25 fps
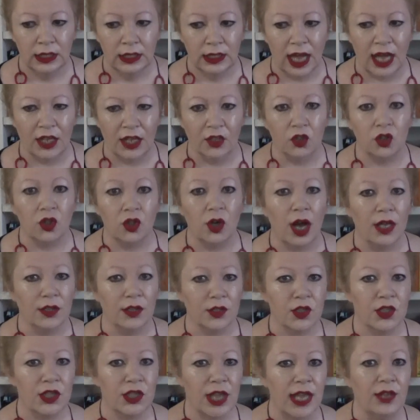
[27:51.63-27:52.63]
and
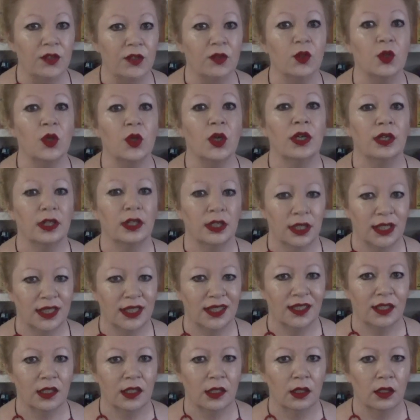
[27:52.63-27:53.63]
transcend
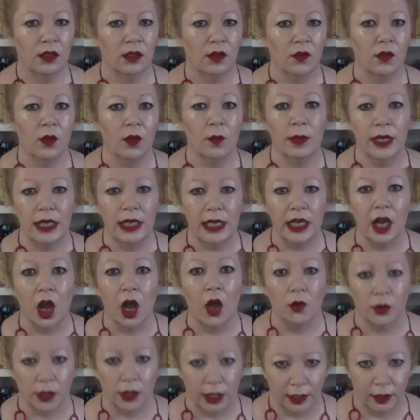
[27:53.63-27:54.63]
the
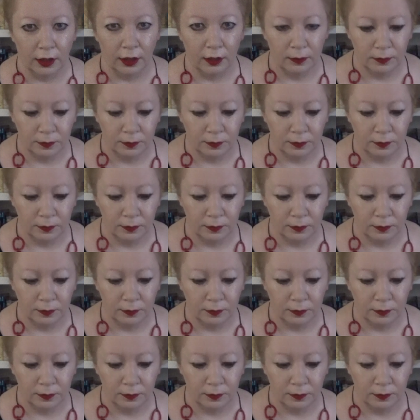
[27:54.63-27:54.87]
mediocre.